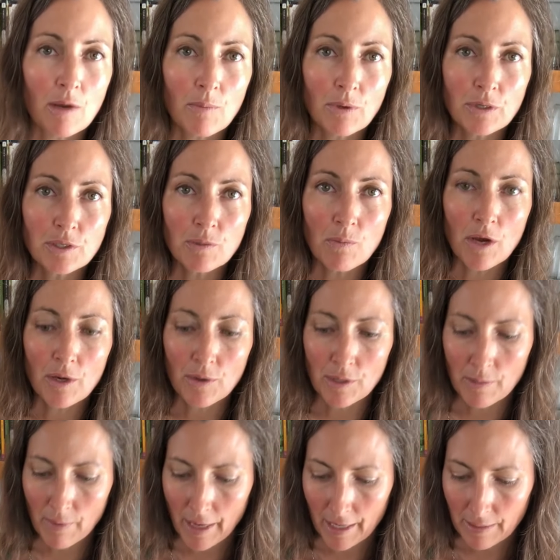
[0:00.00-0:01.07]
pour some water in
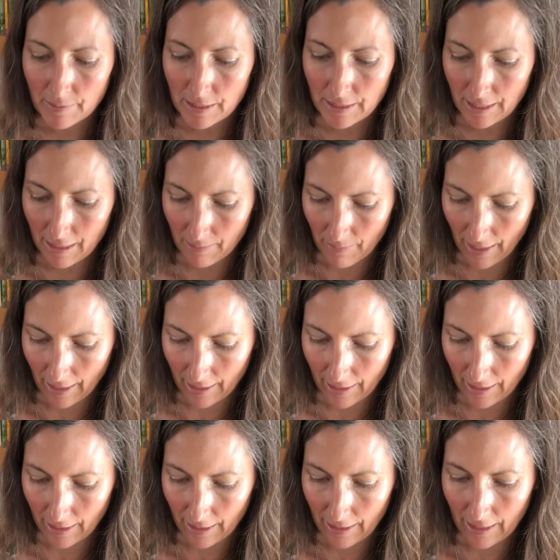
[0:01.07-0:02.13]
the bottom, stick it back
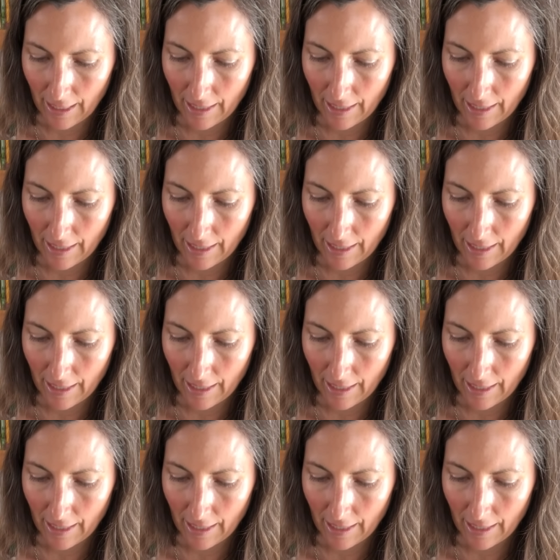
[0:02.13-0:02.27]
in,